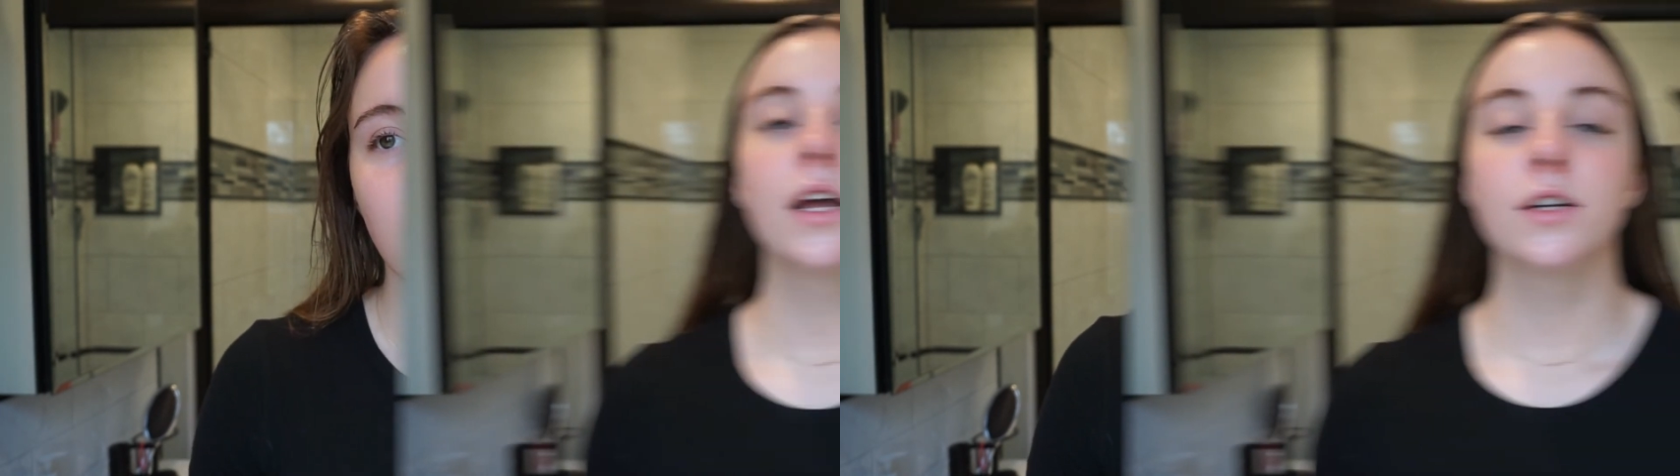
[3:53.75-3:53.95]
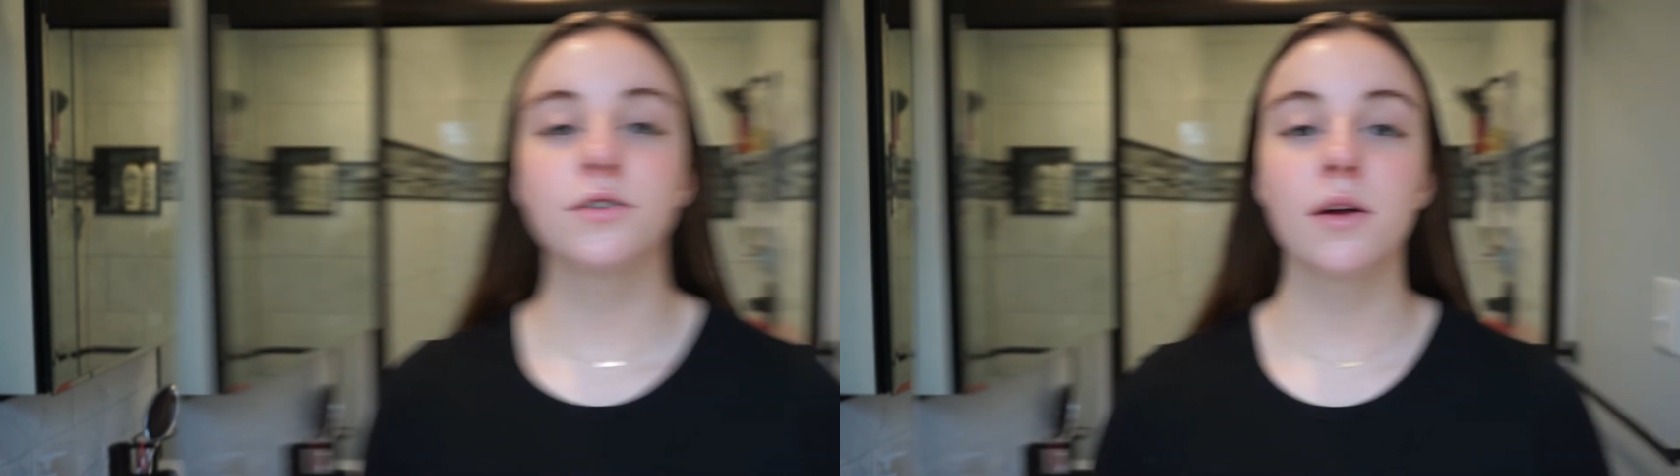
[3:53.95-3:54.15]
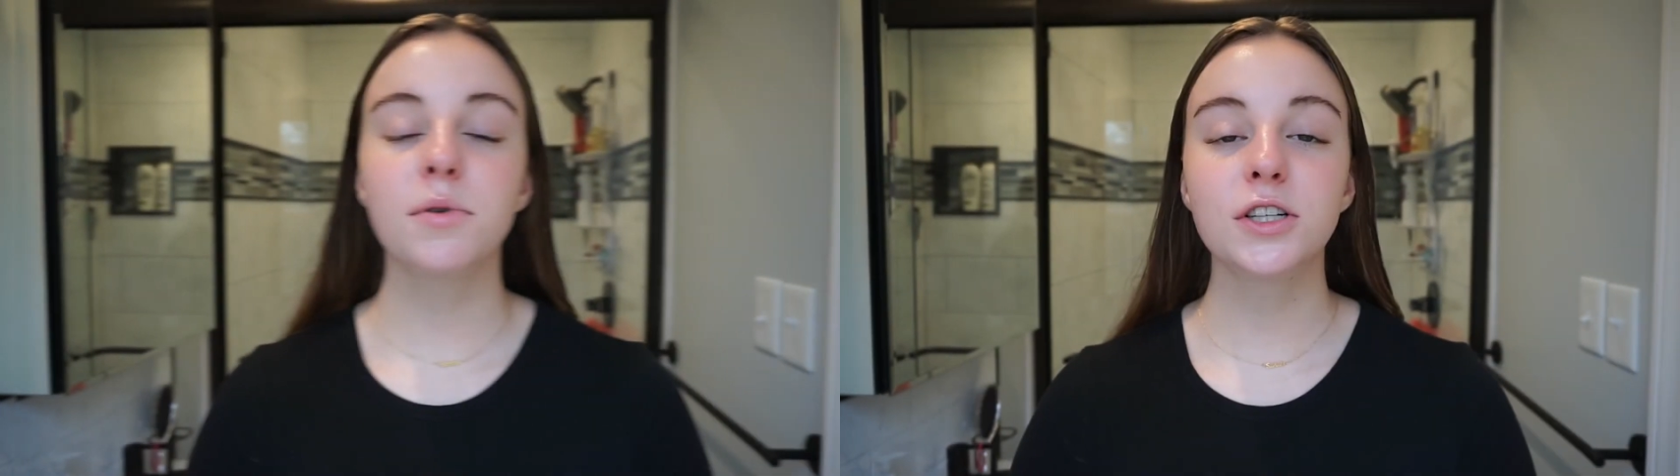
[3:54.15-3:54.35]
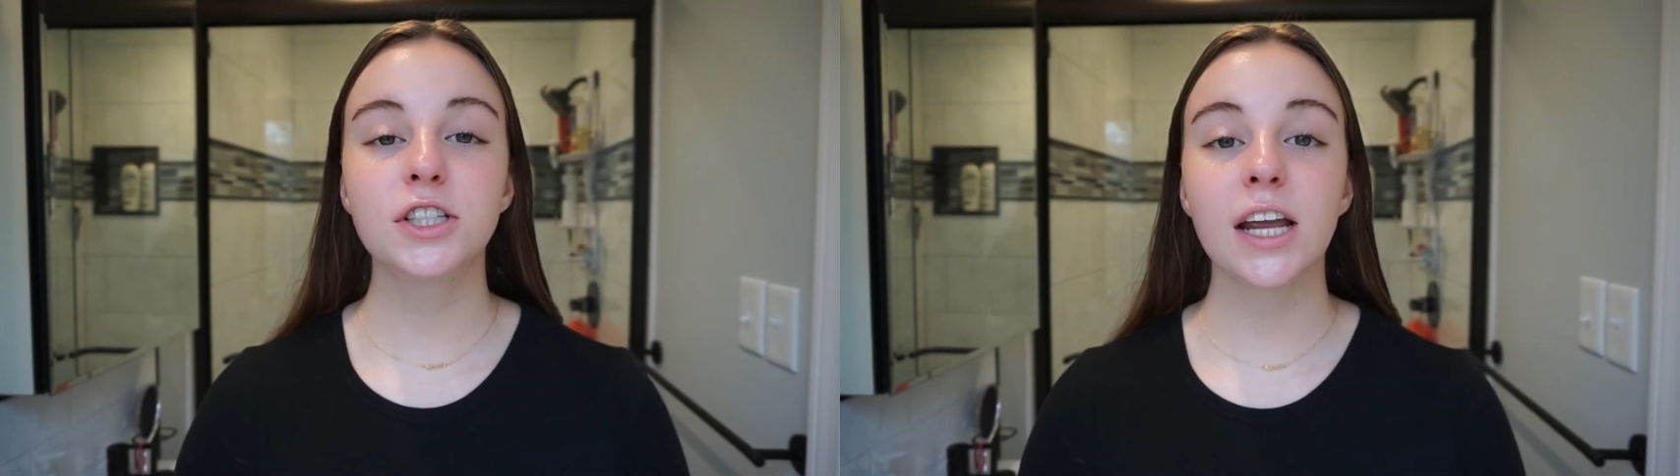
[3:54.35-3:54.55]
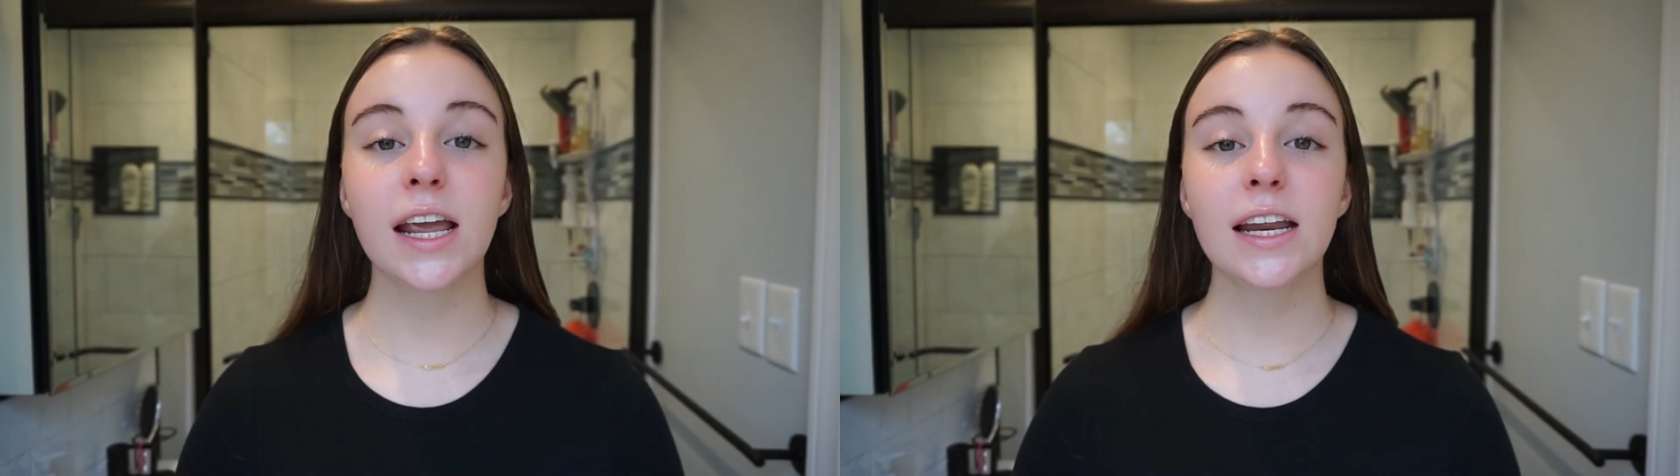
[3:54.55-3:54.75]
So I
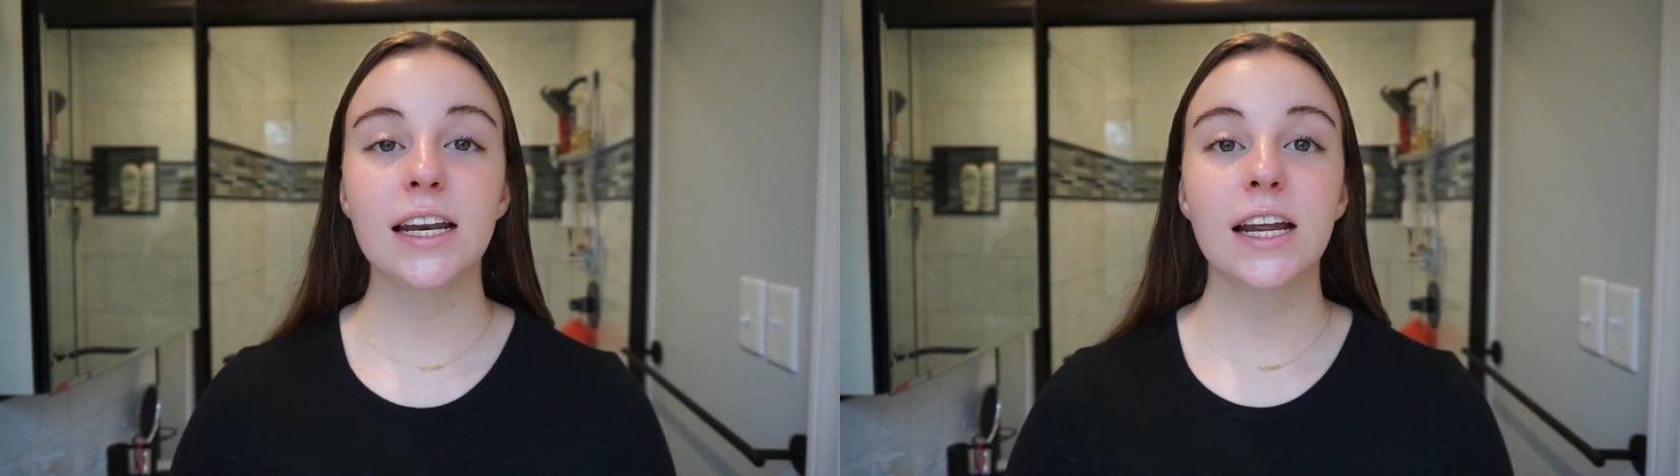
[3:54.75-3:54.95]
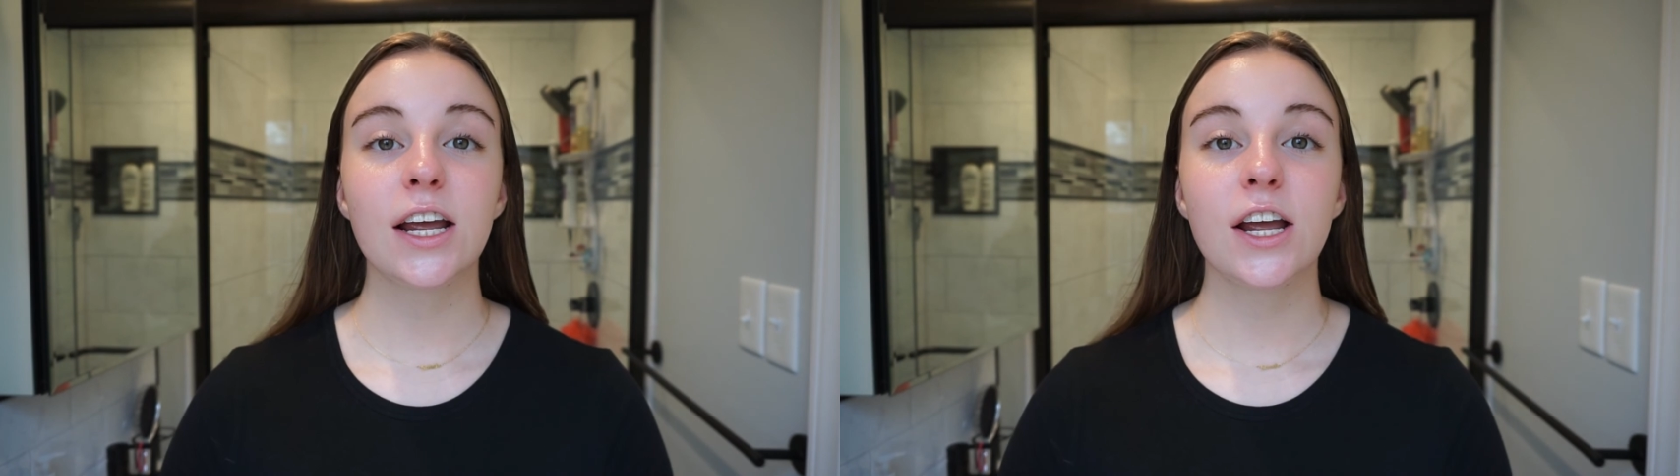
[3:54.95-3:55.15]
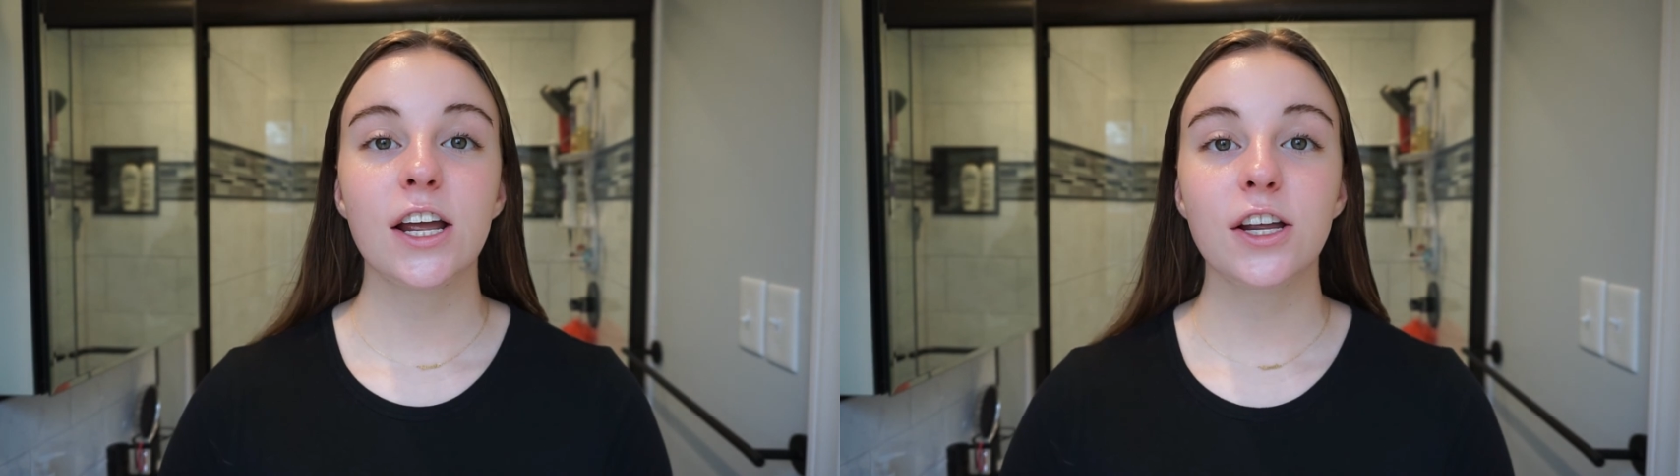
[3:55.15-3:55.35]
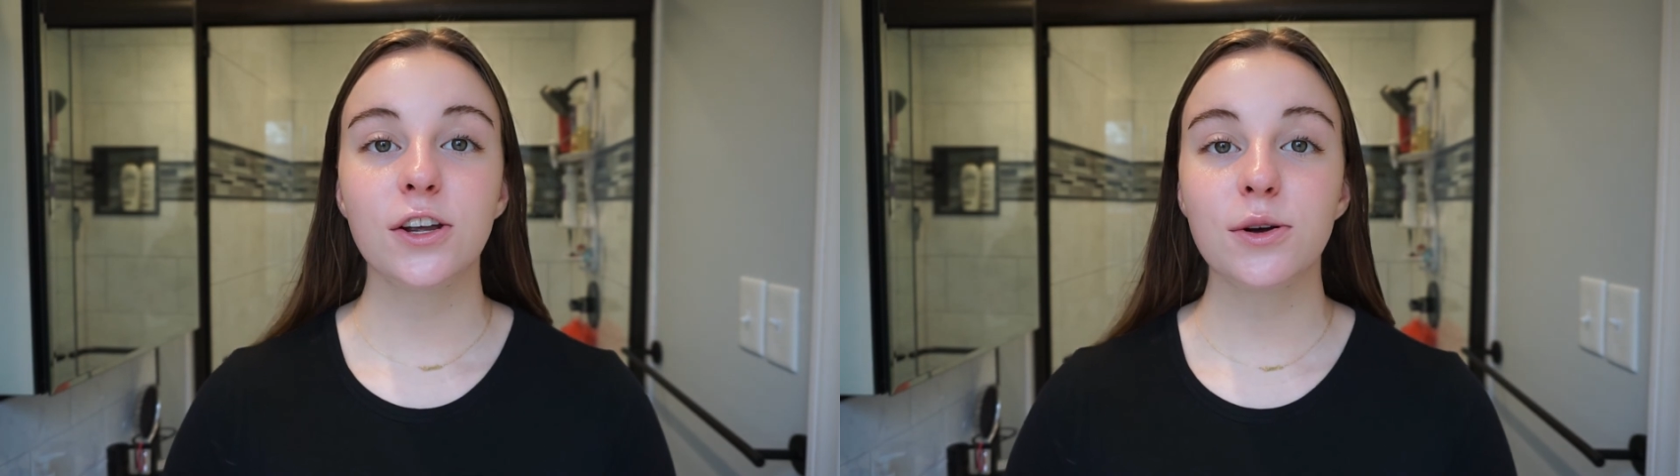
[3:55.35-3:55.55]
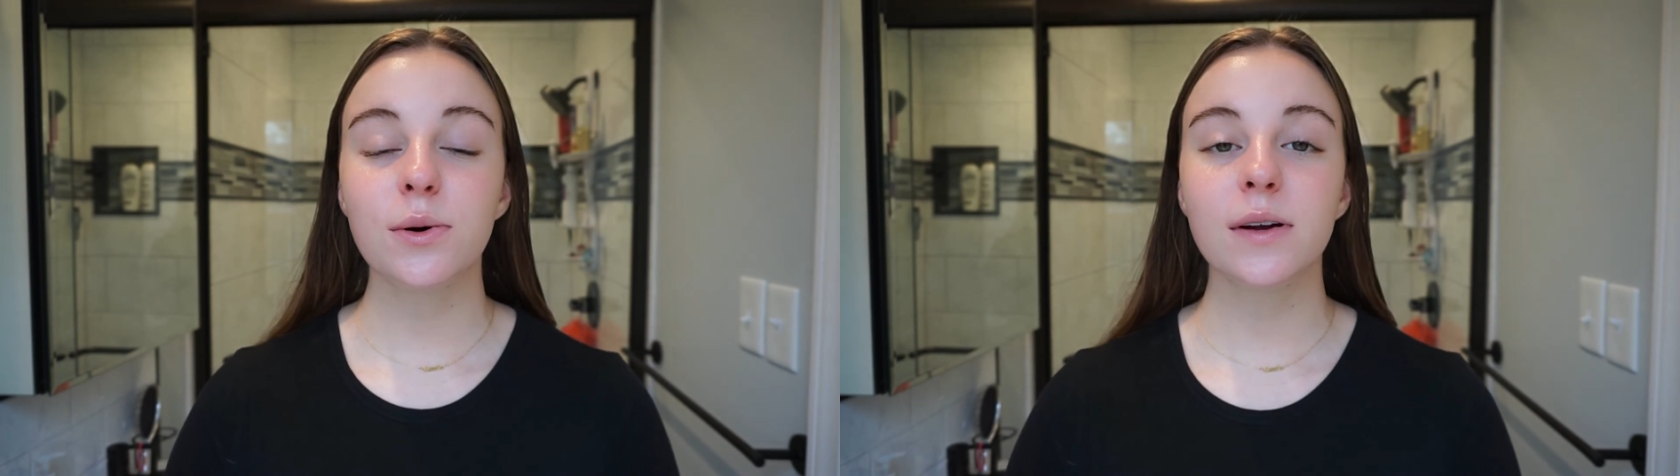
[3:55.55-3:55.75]
appreciate
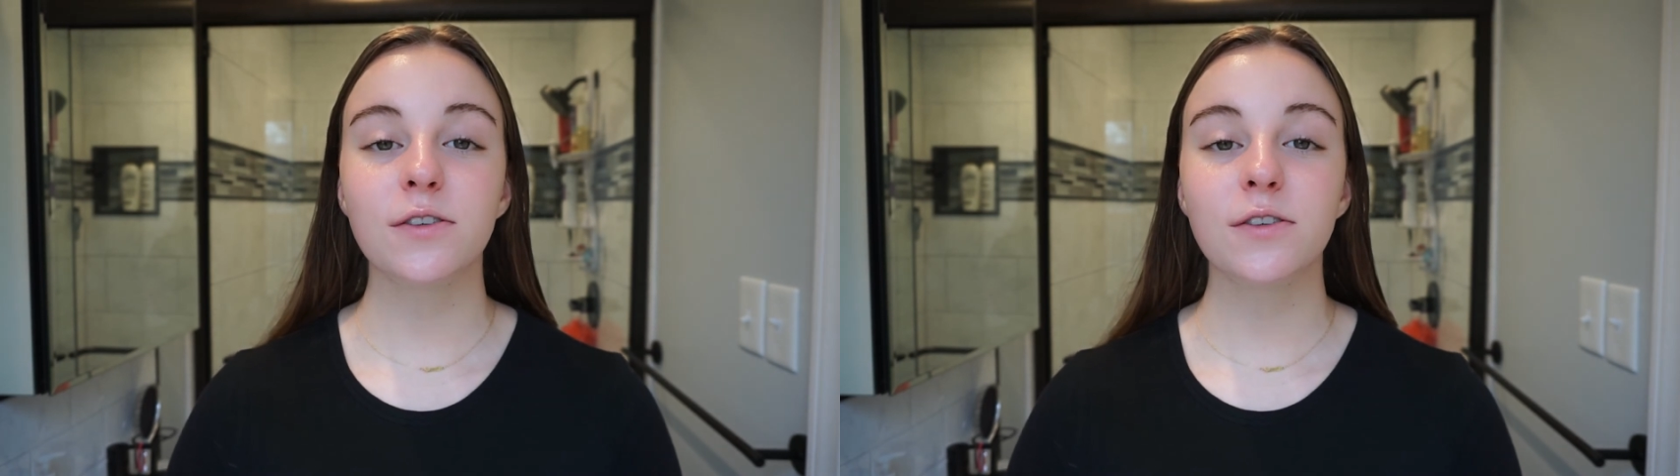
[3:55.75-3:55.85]
you